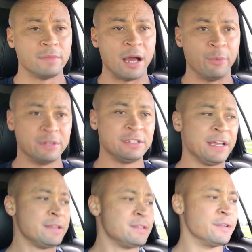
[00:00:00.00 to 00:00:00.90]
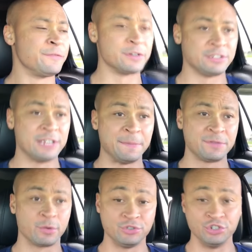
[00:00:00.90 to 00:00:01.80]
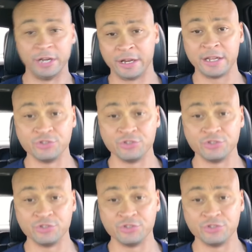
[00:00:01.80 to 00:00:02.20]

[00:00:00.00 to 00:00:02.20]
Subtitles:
I would say it's the first steps towards genetic